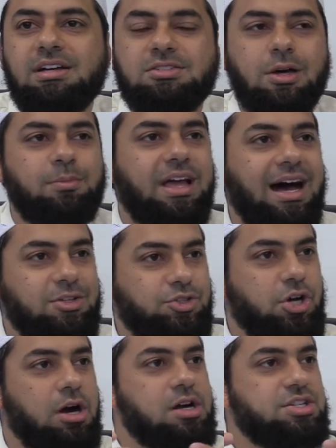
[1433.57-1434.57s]
some guy
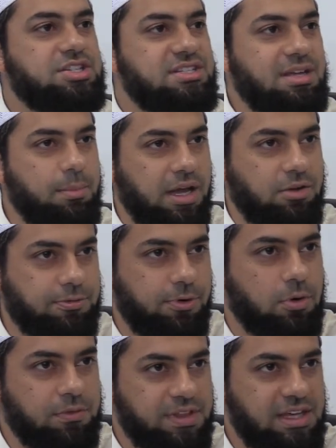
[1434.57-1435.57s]
charges the
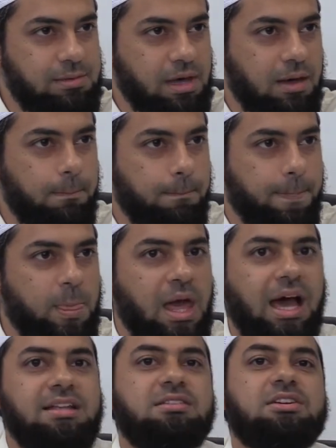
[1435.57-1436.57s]
microphone of the Imam
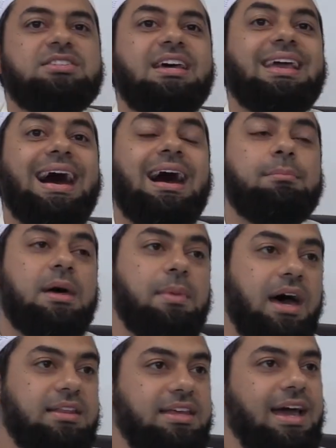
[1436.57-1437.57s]
and starts saying, I'm the
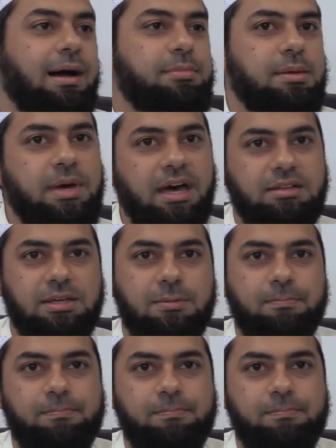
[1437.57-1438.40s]
Mahdi, I'm the Mahdi.